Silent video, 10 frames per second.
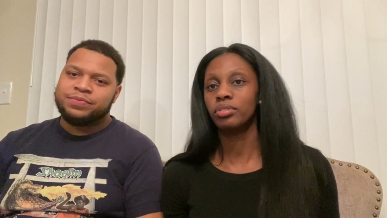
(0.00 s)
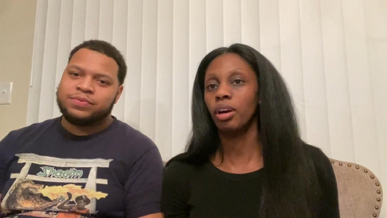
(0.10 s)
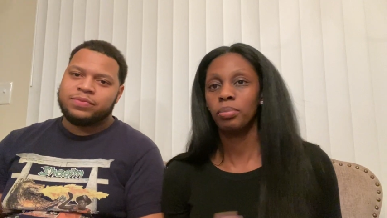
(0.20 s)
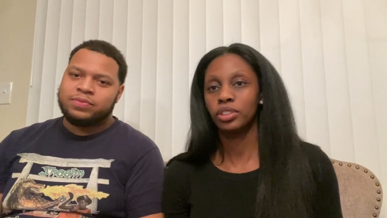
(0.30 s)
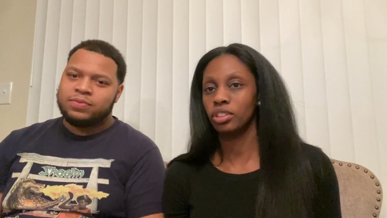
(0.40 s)

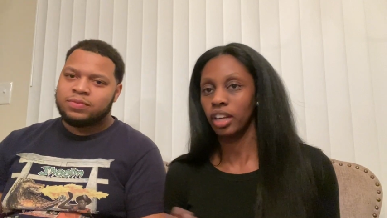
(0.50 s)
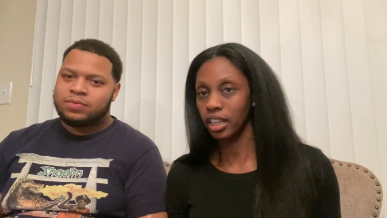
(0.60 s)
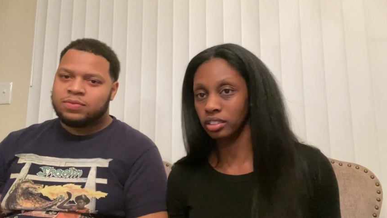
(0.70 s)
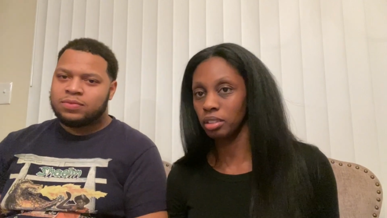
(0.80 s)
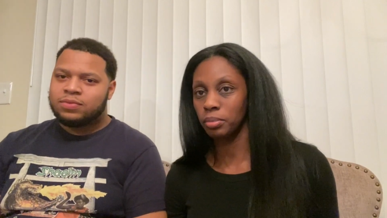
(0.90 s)
Speaker 1: Don't put your
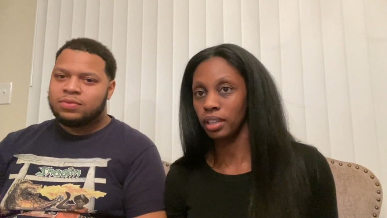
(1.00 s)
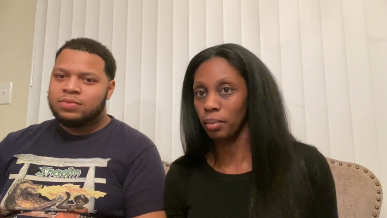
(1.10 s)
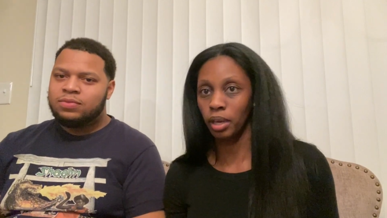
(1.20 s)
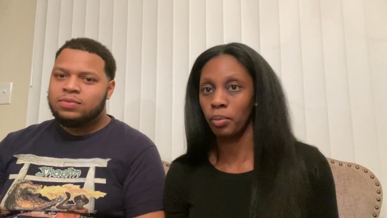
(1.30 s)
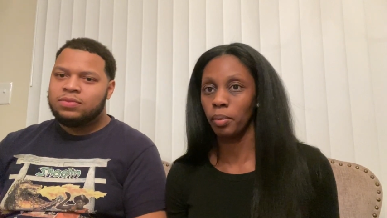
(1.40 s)
hands on me.
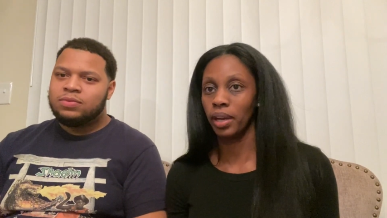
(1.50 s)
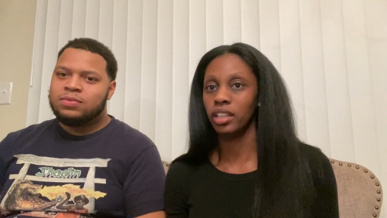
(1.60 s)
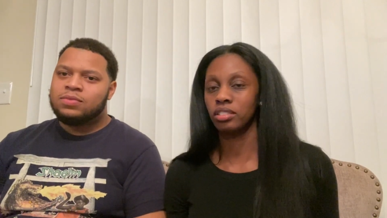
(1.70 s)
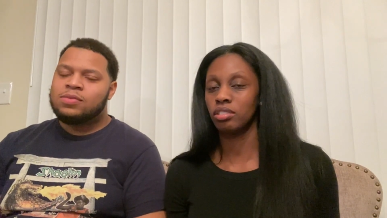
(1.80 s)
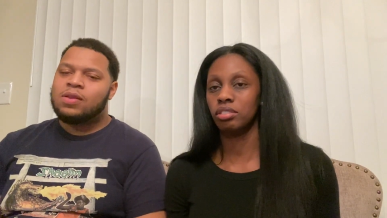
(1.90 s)
I'm not gonna put my
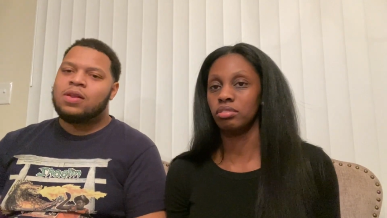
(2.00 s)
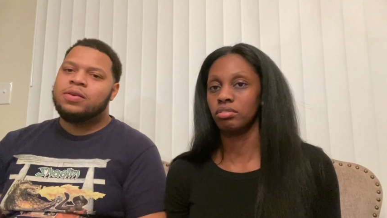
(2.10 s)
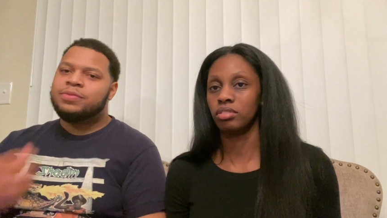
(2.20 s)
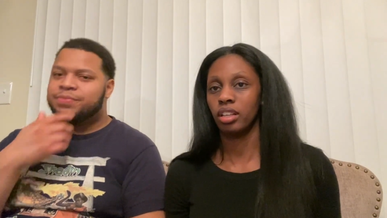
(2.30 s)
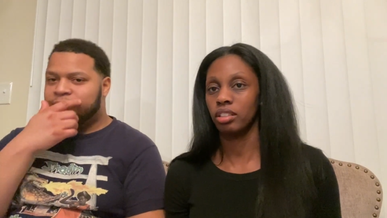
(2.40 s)
hands on
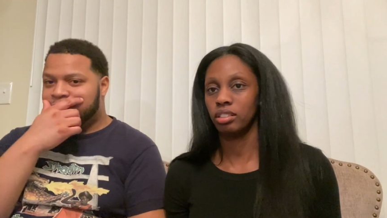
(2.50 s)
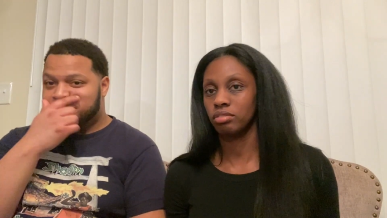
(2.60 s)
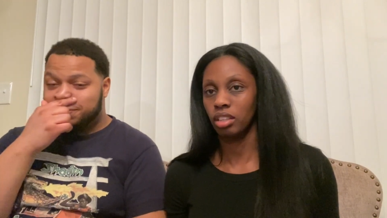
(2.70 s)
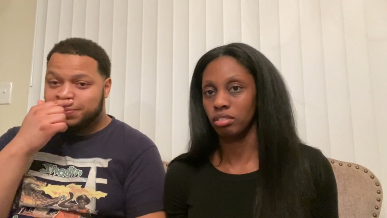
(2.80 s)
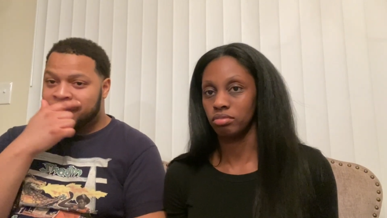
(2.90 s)
you. Like,
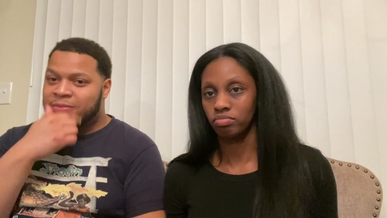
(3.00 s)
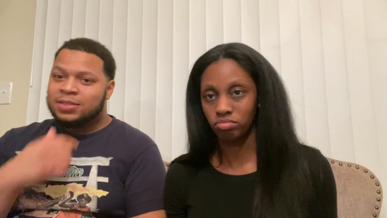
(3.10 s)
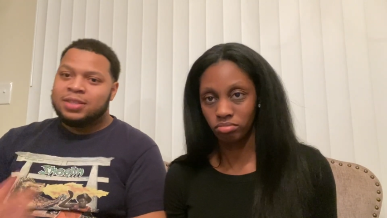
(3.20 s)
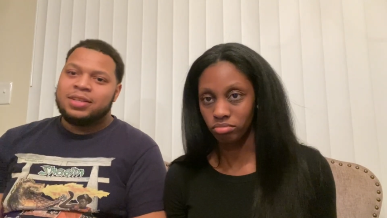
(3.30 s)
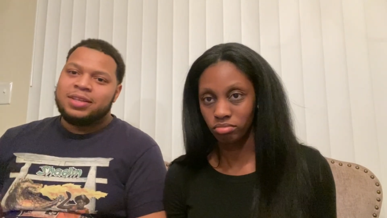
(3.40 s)
no.
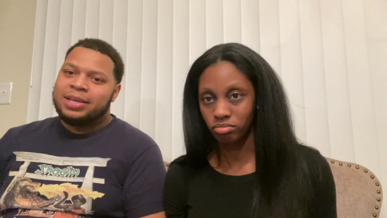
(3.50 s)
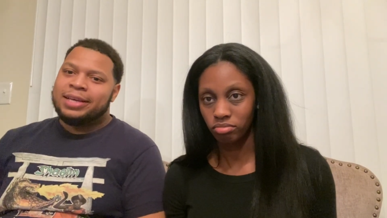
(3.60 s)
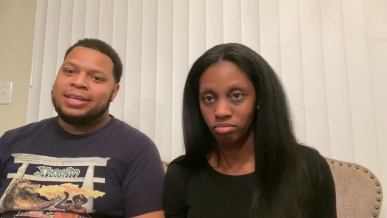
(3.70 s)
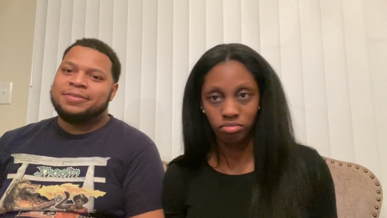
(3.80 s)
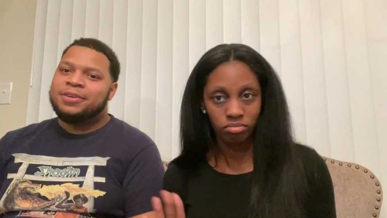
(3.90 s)

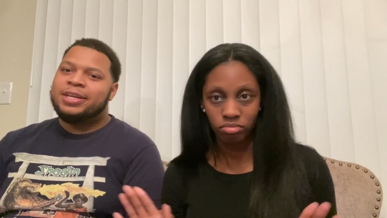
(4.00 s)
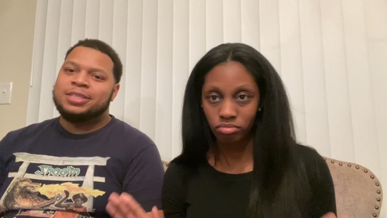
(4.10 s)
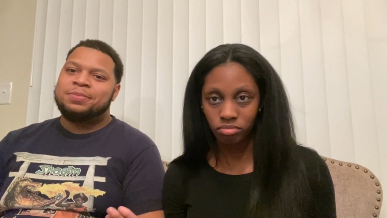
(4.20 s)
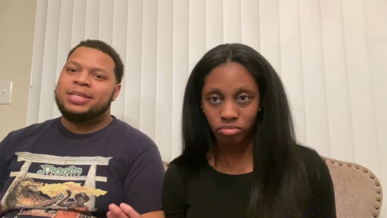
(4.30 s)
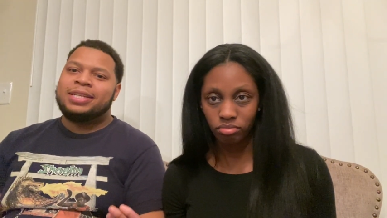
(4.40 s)
Speaker 2: And as far
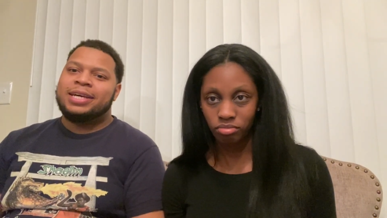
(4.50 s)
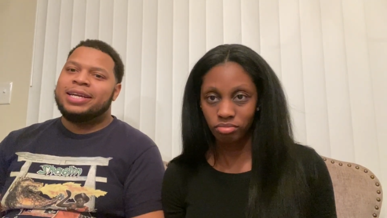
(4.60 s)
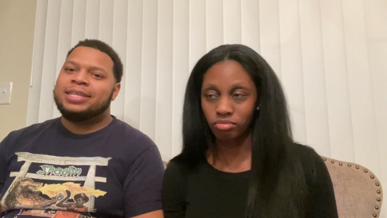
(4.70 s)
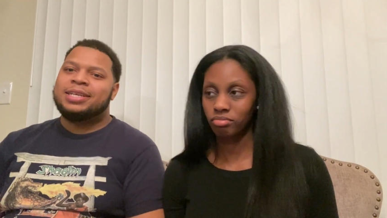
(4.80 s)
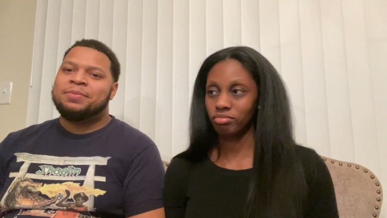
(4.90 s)
as me,
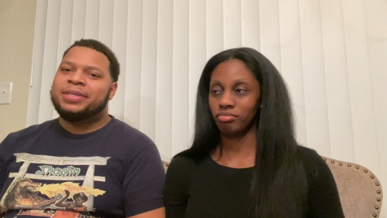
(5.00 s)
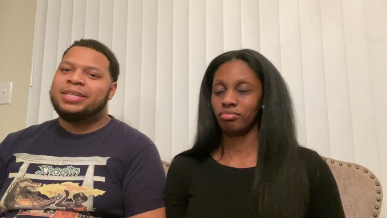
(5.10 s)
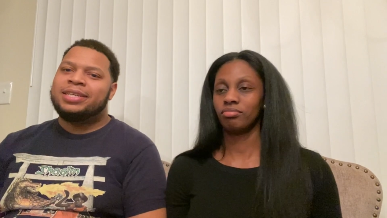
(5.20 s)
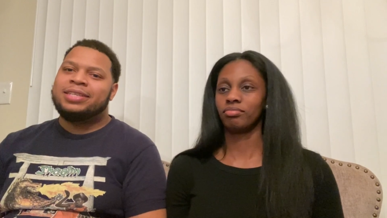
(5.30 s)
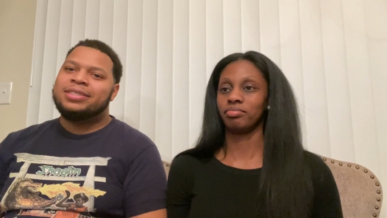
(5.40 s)
like, I
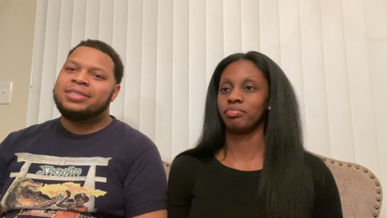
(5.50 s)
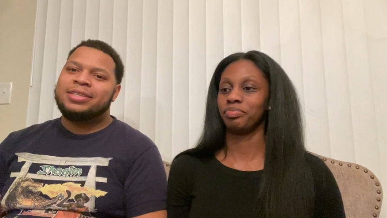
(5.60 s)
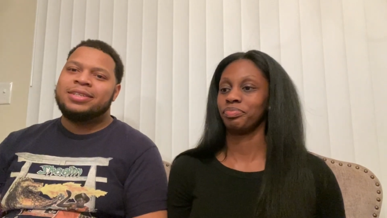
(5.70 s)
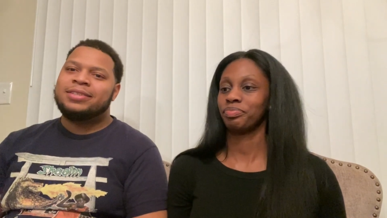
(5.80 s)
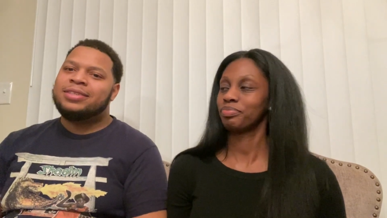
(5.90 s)
mean,
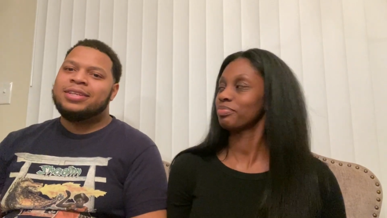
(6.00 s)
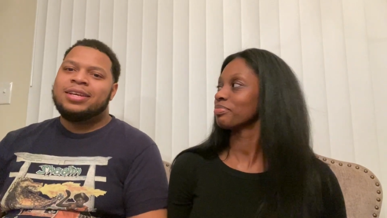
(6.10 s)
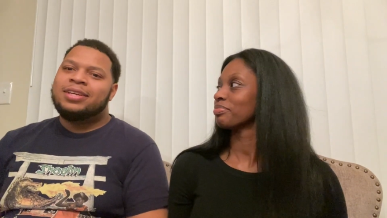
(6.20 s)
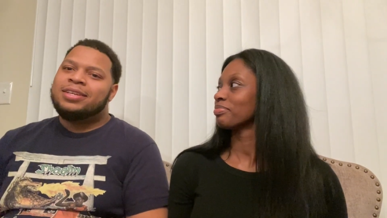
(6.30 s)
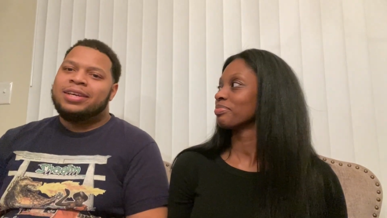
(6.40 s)

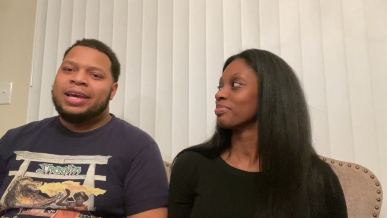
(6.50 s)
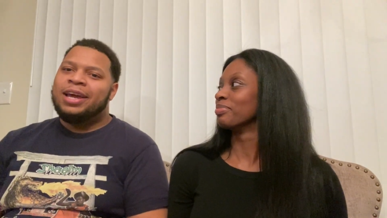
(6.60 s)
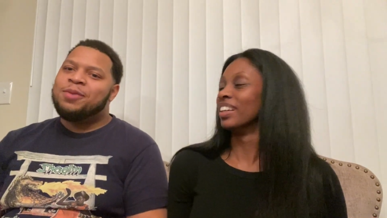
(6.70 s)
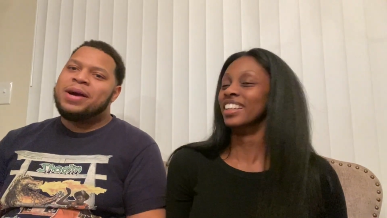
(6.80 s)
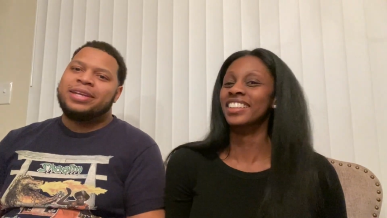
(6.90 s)

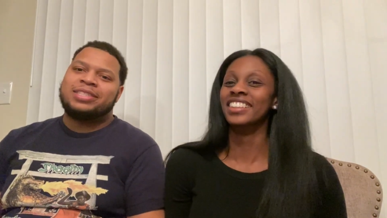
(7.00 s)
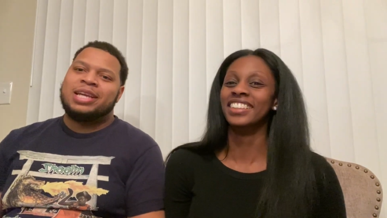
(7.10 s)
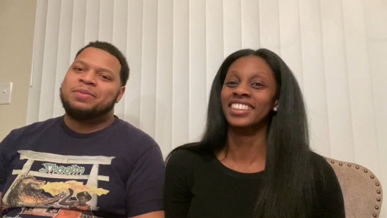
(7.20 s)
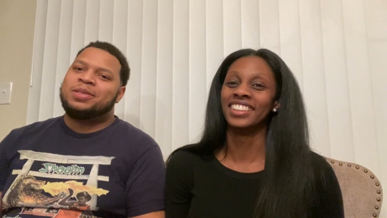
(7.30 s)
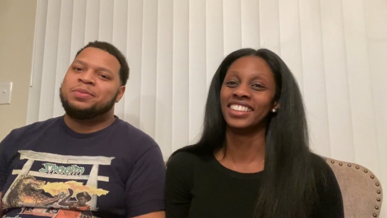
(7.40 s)
ain't nobody
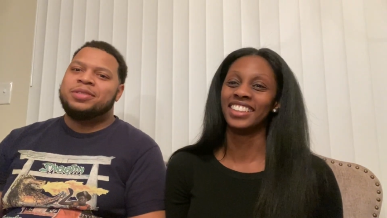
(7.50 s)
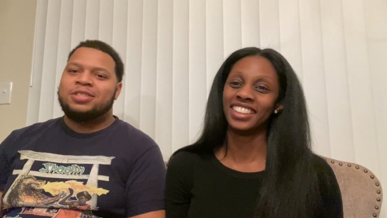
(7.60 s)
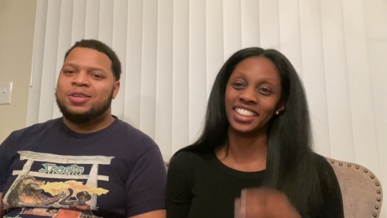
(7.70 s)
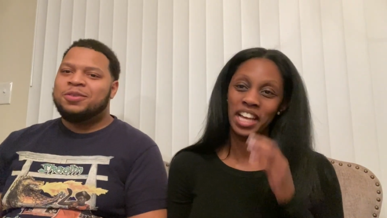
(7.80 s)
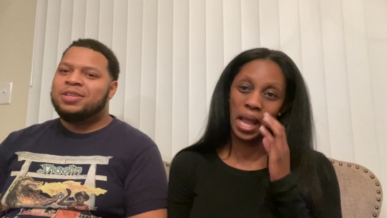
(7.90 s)
stepped to me,
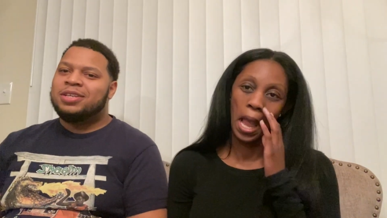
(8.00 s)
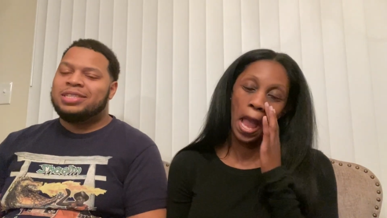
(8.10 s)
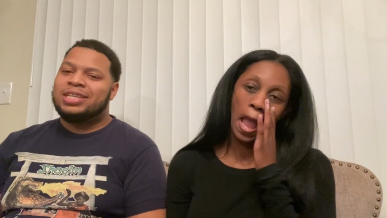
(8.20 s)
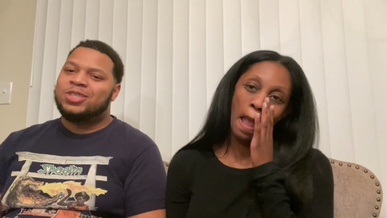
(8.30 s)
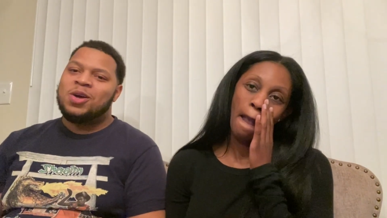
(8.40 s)
so you know what I'm
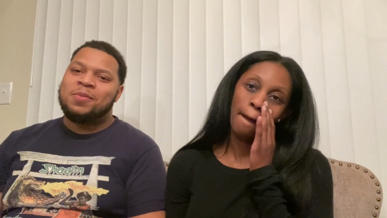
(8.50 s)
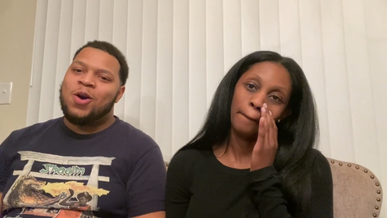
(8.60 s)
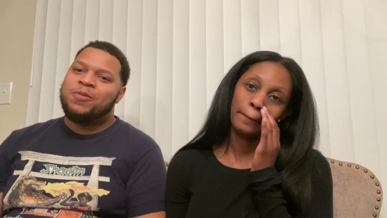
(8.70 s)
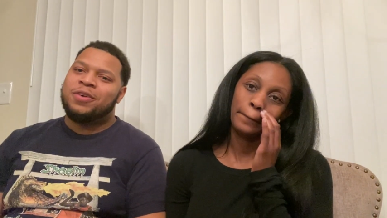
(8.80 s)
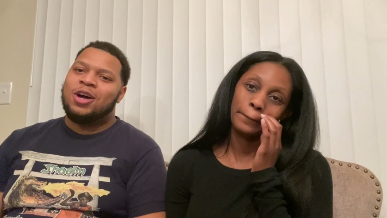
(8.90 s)
saying? So I'm
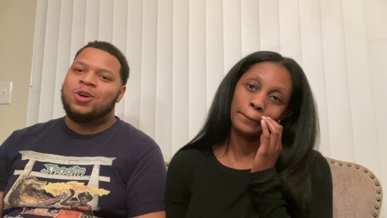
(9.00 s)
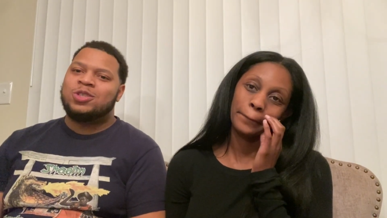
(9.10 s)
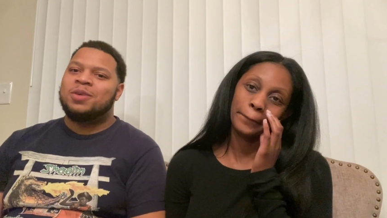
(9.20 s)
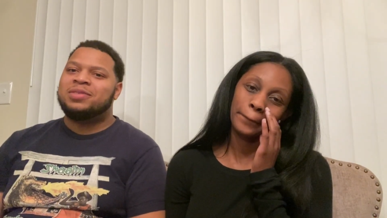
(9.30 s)
0 for 0, so I'm